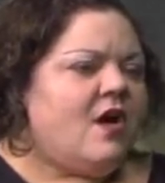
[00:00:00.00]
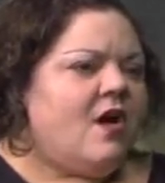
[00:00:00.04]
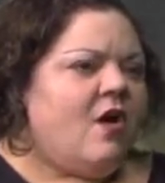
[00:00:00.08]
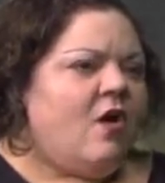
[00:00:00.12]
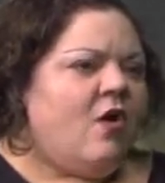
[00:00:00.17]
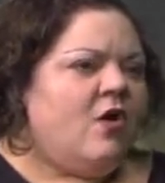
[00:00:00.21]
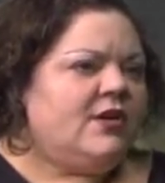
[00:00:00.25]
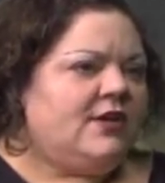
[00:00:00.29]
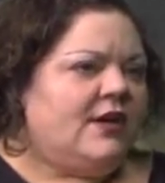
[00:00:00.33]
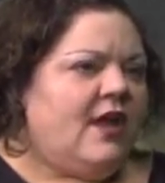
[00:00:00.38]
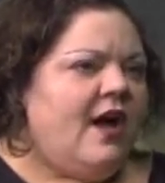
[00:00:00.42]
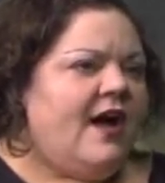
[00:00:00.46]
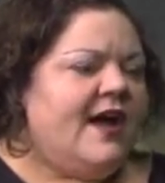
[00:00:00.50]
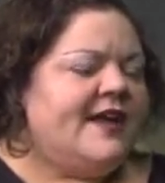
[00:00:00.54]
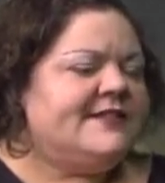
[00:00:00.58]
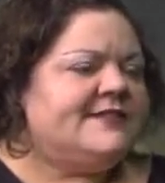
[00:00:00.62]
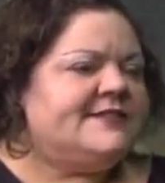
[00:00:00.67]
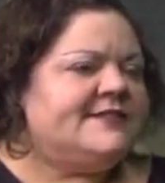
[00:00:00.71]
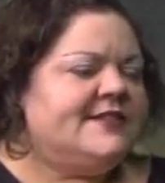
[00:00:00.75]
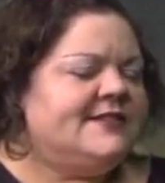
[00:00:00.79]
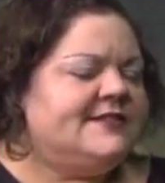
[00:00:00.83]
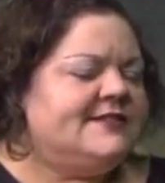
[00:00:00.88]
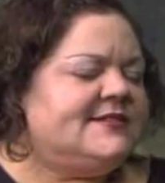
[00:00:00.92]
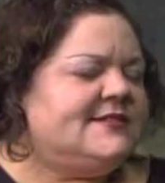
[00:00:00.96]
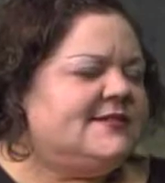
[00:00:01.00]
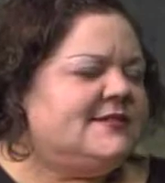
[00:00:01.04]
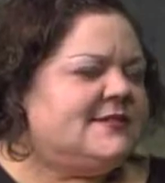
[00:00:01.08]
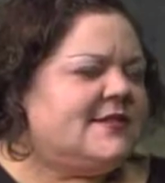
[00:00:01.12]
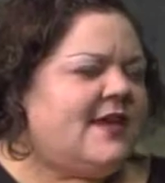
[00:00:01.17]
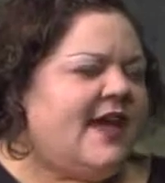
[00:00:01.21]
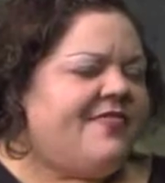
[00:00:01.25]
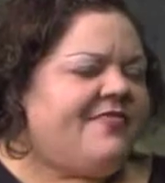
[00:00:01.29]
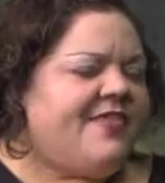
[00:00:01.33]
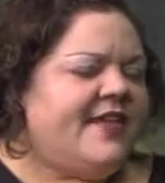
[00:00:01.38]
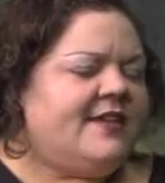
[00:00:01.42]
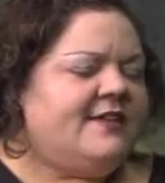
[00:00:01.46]
online since,
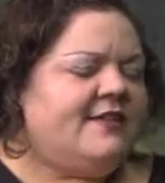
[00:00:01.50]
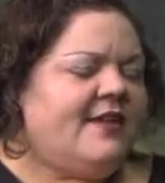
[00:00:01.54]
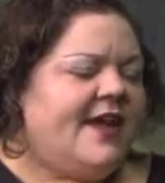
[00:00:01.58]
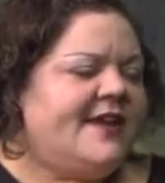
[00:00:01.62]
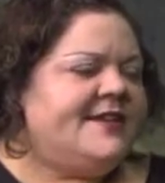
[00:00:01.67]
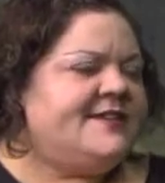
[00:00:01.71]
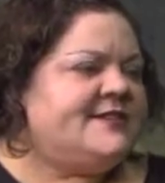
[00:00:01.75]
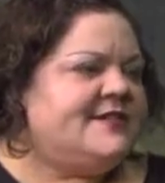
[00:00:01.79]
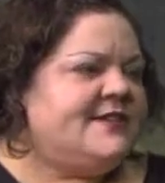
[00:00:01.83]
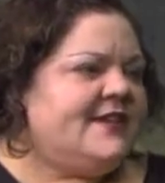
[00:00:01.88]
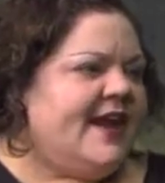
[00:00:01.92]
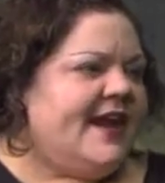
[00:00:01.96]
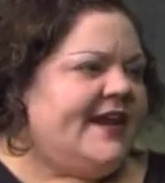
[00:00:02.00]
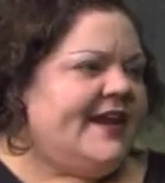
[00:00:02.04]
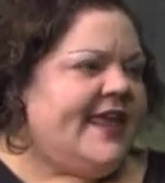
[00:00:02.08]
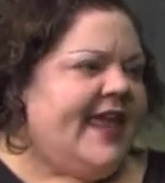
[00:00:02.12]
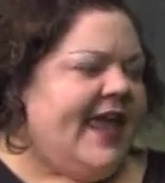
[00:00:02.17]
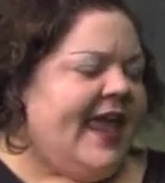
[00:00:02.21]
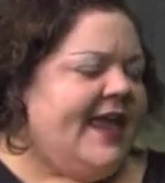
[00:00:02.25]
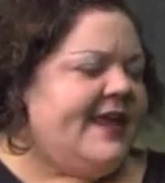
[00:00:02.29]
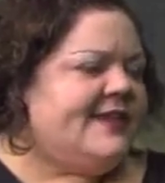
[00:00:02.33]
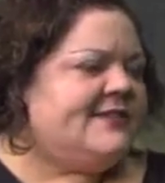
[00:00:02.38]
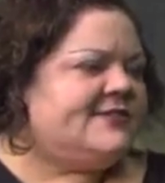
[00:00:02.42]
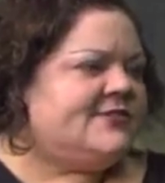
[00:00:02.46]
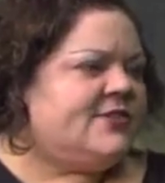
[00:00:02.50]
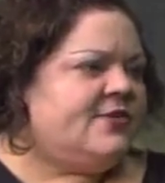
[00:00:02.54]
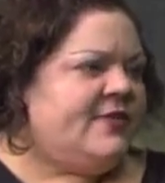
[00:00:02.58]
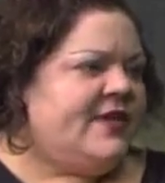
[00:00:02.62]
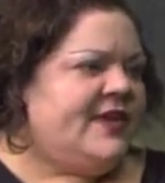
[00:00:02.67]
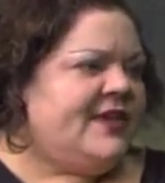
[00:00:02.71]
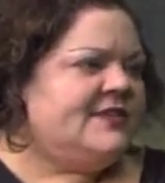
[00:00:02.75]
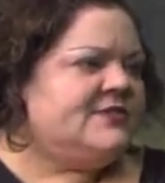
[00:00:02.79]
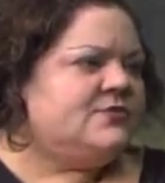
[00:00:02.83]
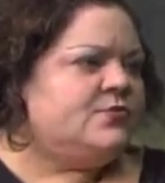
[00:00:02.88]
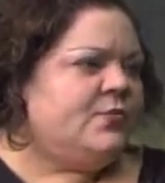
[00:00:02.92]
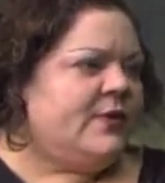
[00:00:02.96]
I think, 1998. So
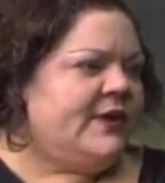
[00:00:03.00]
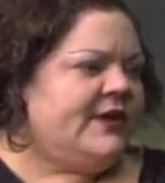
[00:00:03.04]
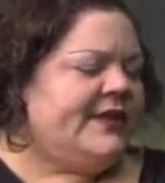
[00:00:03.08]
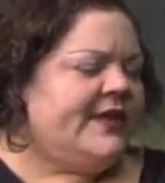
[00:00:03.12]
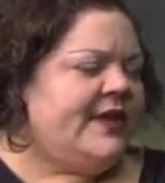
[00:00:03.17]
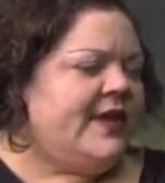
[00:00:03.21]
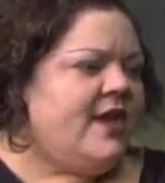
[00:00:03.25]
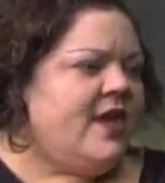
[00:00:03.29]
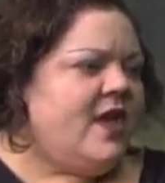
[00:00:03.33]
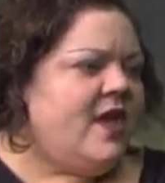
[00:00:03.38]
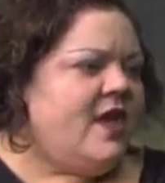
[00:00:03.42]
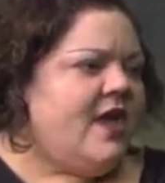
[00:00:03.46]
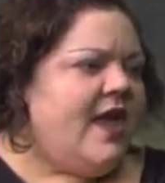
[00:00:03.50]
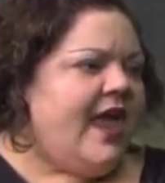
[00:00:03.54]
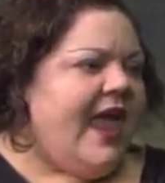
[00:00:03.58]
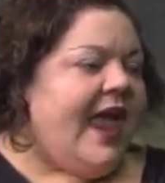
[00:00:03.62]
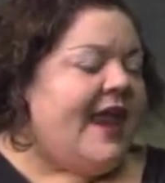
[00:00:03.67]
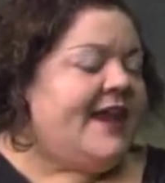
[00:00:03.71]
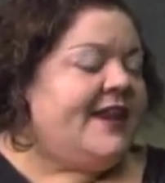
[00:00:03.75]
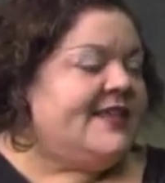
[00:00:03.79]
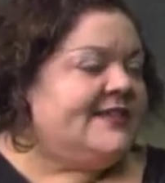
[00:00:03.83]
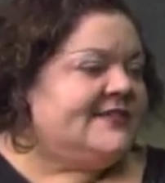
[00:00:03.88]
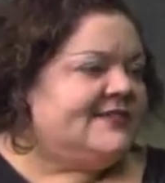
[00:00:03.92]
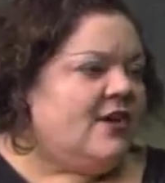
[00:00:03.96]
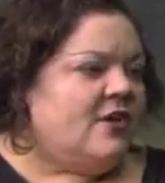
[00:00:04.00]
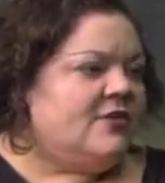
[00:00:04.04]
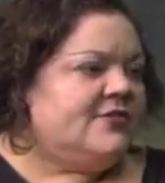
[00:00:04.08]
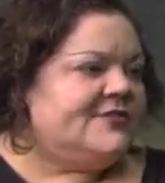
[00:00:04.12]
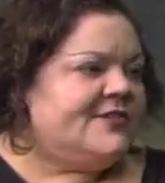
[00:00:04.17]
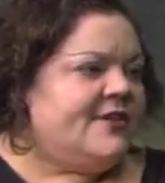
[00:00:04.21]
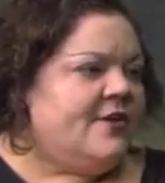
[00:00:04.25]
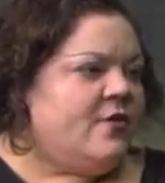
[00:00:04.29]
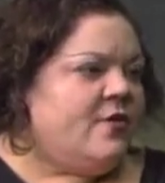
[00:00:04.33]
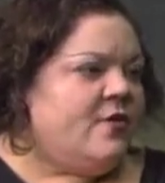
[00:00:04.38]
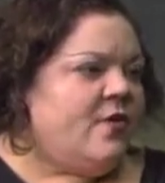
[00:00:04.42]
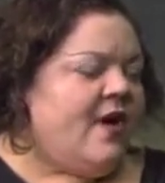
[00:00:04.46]
he's really and he's
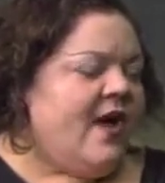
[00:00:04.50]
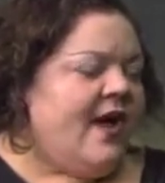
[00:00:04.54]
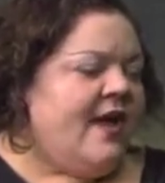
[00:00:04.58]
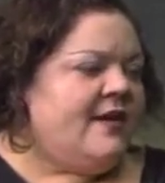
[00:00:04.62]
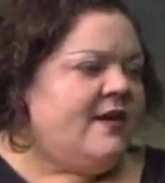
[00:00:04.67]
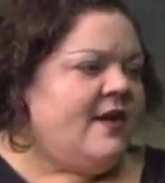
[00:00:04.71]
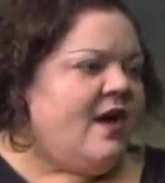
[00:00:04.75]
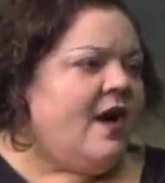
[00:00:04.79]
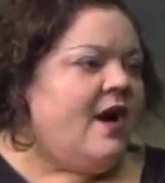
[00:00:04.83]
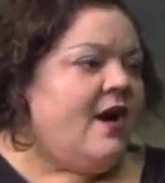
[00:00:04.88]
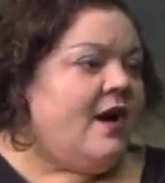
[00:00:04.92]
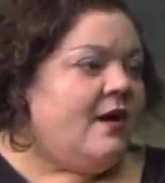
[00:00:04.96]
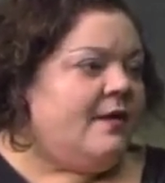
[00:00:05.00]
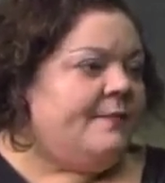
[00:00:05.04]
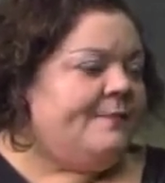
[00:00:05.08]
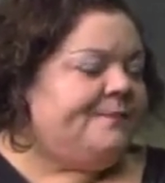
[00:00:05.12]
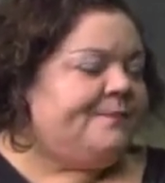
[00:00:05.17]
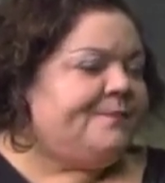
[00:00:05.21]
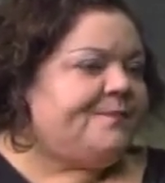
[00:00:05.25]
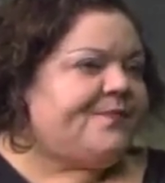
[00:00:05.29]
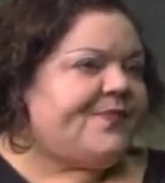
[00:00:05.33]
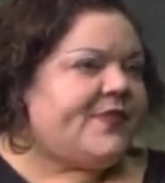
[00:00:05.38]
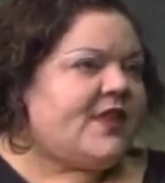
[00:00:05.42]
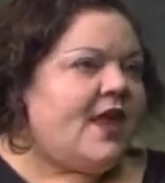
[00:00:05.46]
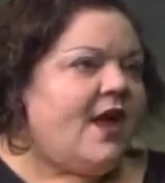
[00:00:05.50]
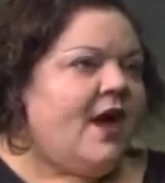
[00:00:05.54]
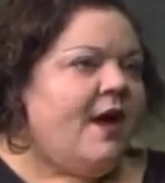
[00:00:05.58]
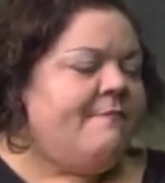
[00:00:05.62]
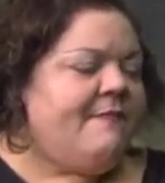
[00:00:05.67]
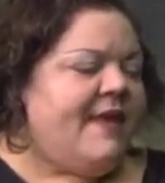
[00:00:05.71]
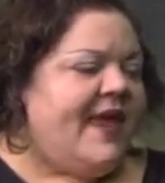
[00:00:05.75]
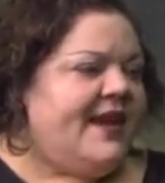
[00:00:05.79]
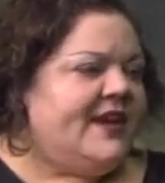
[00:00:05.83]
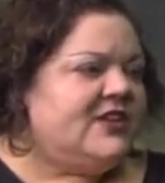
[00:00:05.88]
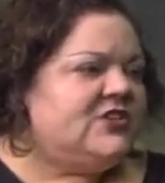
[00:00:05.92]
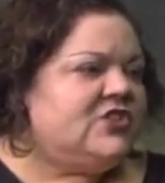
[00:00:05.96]
also a
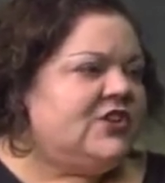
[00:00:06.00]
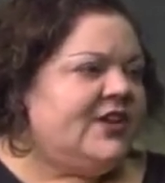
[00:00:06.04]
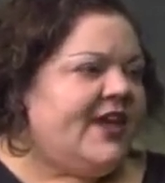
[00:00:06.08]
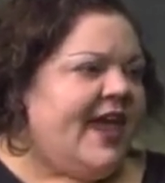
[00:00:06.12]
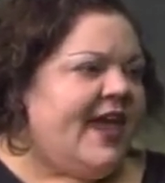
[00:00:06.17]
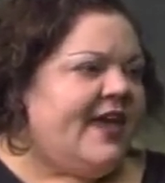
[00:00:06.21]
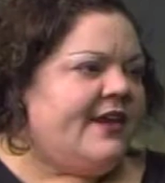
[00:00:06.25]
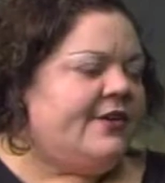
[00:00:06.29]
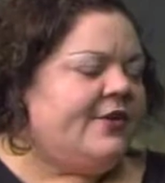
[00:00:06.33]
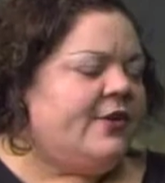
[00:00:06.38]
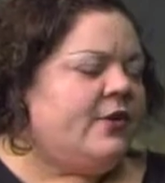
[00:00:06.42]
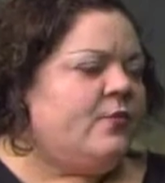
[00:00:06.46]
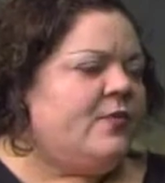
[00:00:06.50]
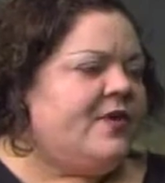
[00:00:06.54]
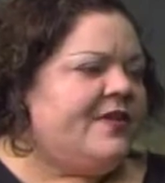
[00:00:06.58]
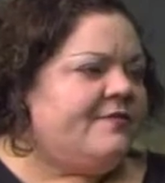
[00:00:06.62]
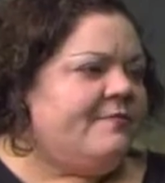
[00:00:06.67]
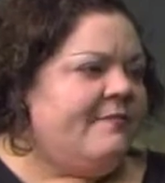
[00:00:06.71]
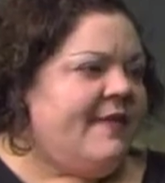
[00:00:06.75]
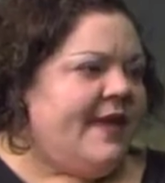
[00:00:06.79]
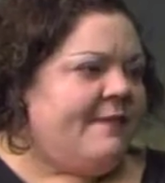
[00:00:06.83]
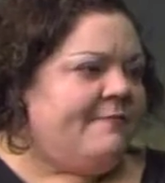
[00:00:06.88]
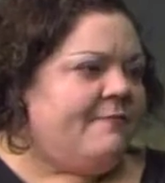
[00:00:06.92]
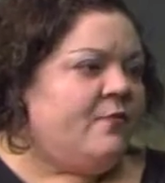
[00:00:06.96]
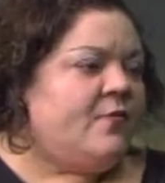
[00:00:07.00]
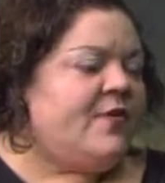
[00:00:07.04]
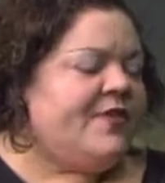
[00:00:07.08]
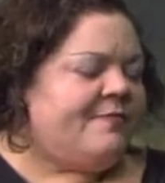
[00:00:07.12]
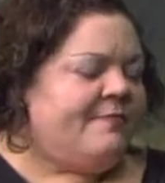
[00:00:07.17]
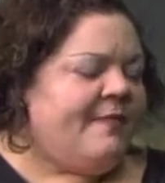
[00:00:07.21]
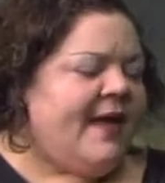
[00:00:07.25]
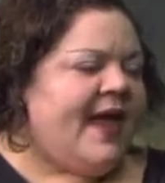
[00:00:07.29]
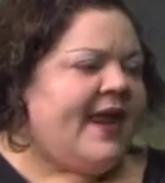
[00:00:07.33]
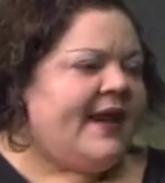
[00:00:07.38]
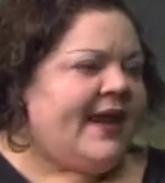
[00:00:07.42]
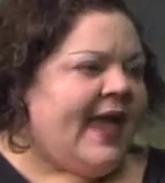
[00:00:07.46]
managing editor with
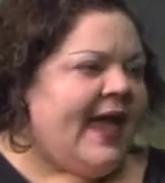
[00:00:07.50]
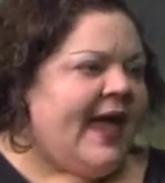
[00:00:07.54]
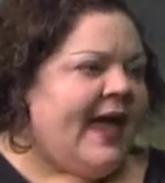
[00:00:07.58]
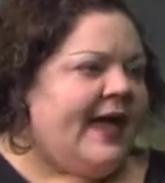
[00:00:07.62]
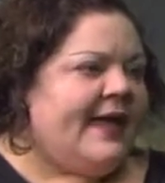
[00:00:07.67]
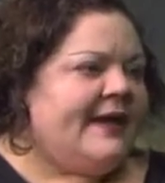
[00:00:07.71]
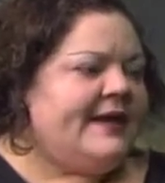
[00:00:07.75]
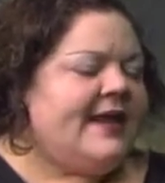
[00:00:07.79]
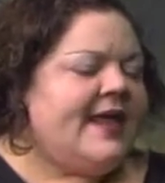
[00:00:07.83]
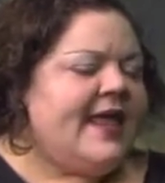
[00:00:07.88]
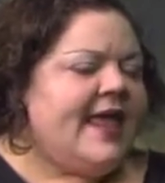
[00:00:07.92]
Mad Hat.